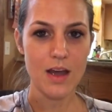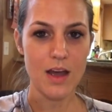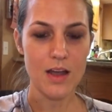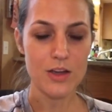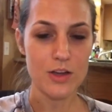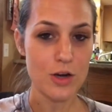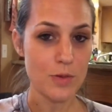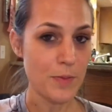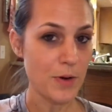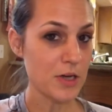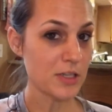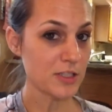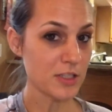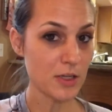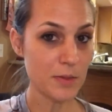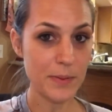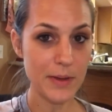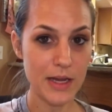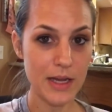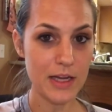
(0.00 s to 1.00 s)
your
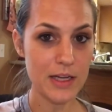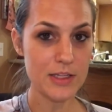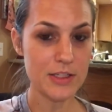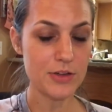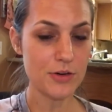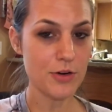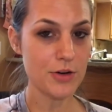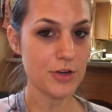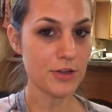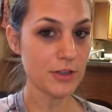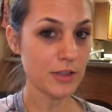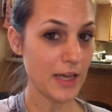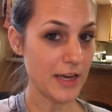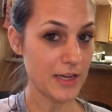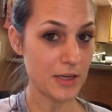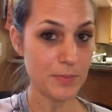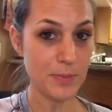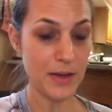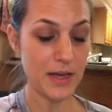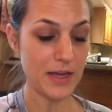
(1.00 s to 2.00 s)
personal page or your
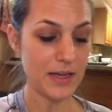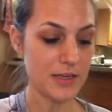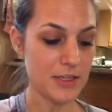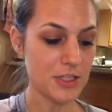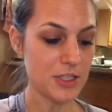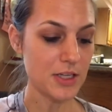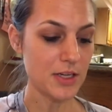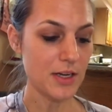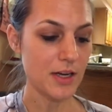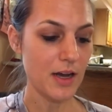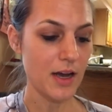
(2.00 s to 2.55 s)
like page.